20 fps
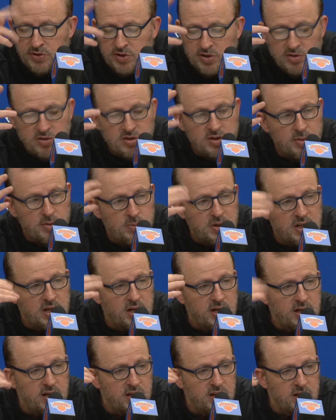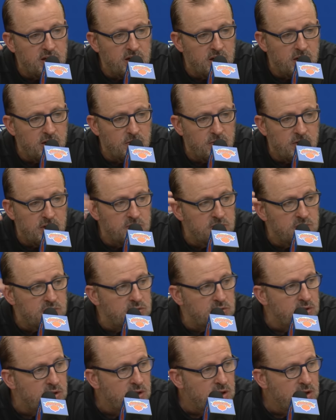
since the beginning of the year when he was